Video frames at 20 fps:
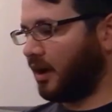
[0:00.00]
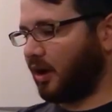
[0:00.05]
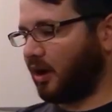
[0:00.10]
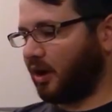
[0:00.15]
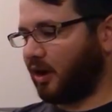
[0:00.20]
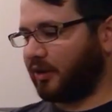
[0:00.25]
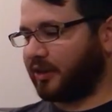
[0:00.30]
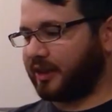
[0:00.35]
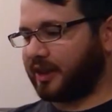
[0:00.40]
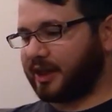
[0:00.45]

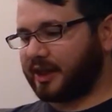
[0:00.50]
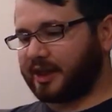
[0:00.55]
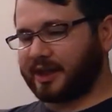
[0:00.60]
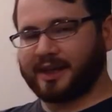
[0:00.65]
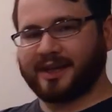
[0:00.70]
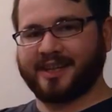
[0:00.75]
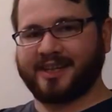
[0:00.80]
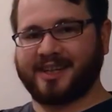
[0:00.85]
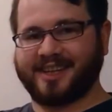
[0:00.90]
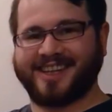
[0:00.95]
all
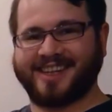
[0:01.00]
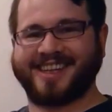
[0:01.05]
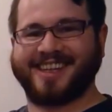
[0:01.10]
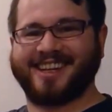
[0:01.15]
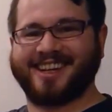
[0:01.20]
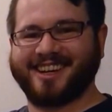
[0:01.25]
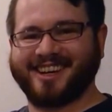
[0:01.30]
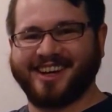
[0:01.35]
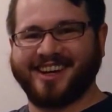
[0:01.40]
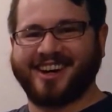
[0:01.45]
the
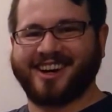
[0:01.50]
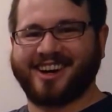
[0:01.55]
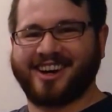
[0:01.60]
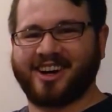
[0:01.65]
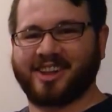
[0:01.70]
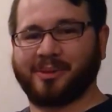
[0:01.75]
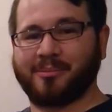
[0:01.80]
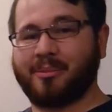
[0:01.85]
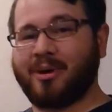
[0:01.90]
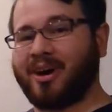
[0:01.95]

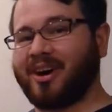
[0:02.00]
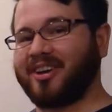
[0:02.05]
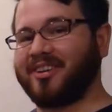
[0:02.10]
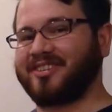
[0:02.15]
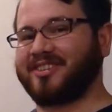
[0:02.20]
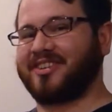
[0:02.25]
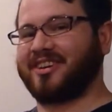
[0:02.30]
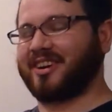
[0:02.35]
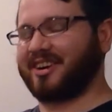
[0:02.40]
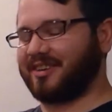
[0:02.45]

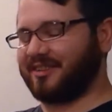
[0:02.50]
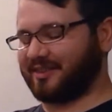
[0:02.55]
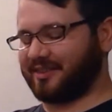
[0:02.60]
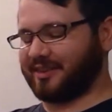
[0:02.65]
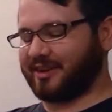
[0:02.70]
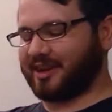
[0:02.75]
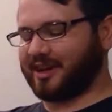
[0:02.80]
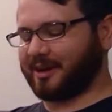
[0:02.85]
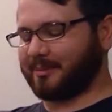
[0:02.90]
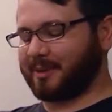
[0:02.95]
malt
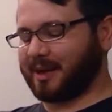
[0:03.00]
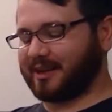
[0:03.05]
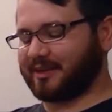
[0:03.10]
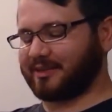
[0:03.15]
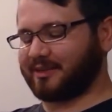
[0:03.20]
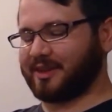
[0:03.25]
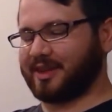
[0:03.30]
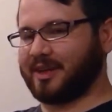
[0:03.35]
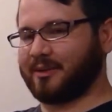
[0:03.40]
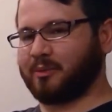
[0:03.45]
starts
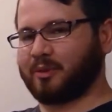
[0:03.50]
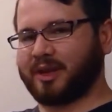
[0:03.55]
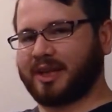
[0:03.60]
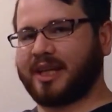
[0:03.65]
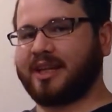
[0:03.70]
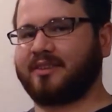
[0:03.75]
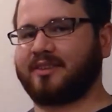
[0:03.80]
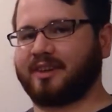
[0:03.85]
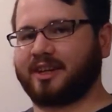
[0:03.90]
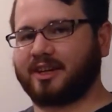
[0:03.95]
basically
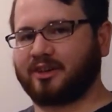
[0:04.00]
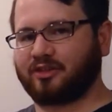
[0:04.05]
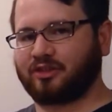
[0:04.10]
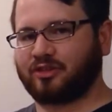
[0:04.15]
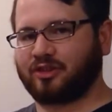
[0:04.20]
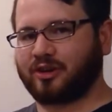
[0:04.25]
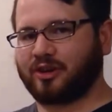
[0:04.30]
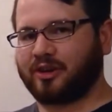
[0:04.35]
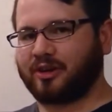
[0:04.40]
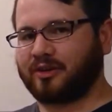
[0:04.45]
releasing its
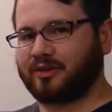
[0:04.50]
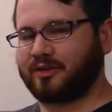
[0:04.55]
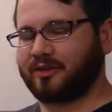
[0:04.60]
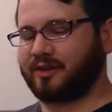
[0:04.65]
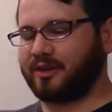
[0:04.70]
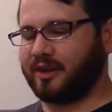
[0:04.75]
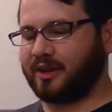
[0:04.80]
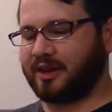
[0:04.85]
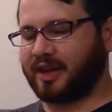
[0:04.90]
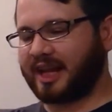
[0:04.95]

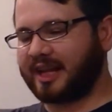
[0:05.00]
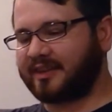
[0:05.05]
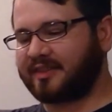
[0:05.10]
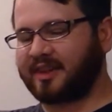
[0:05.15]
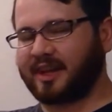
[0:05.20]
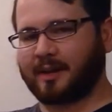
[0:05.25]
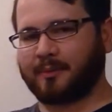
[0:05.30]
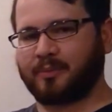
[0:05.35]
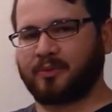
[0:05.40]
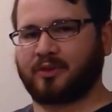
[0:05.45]
sugars. The
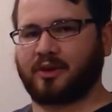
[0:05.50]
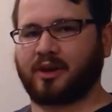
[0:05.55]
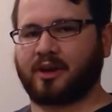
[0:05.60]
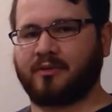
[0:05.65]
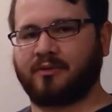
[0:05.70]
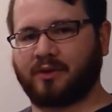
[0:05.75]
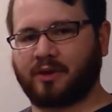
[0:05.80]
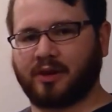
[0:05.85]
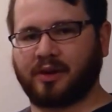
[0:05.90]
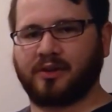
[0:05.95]
enzymes
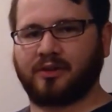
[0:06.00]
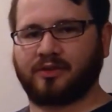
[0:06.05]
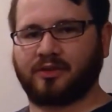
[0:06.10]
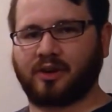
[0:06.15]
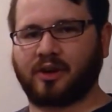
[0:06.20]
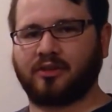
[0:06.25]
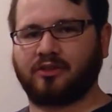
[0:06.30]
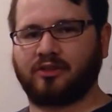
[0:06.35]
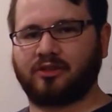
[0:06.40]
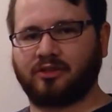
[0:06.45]
start converting the
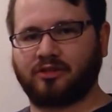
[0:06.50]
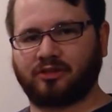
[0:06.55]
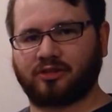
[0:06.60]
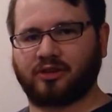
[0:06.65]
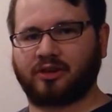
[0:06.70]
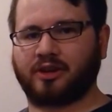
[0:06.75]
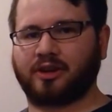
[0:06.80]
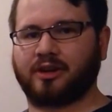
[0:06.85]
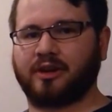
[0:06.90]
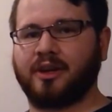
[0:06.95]
starch into
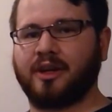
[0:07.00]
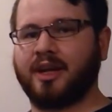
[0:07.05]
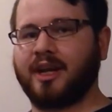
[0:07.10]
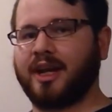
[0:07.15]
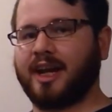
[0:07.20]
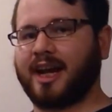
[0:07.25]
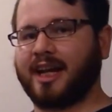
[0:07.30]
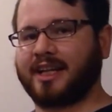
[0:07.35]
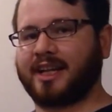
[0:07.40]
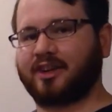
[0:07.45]
sugar,
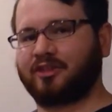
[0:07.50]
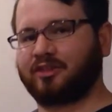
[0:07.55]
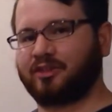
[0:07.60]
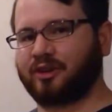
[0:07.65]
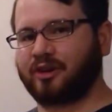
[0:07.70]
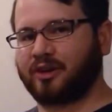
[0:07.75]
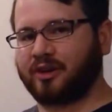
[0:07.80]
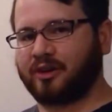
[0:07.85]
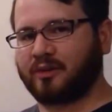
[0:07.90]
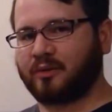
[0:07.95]
and that
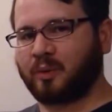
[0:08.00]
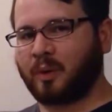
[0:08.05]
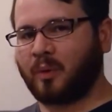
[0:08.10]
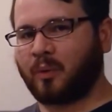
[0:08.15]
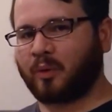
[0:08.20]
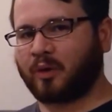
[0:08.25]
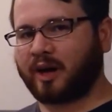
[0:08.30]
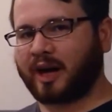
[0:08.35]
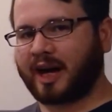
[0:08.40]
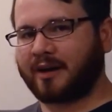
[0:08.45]
sugar is
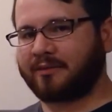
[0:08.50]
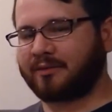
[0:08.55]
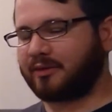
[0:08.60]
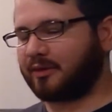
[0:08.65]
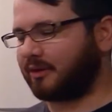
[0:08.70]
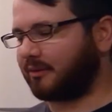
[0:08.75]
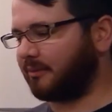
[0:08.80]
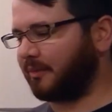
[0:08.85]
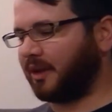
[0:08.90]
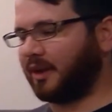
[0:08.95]
what we're
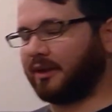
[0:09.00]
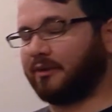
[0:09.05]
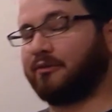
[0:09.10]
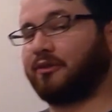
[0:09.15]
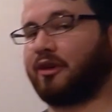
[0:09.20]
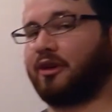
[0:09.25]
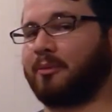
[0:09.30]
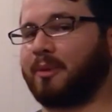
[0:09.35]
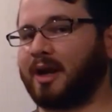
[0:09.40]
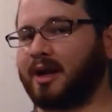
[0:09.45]
after:
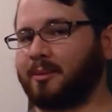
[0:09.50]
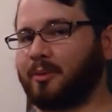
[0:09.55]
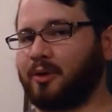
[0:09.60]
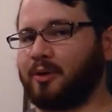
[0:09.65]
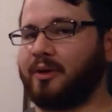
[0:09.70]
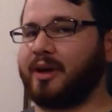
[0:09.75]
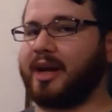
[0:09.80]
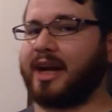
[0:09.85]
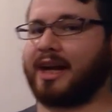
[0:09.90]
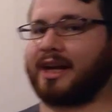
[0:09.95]

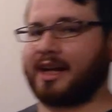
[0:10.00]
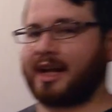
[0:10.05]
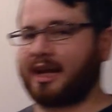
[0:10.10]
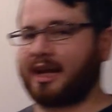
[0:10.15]
fermentable and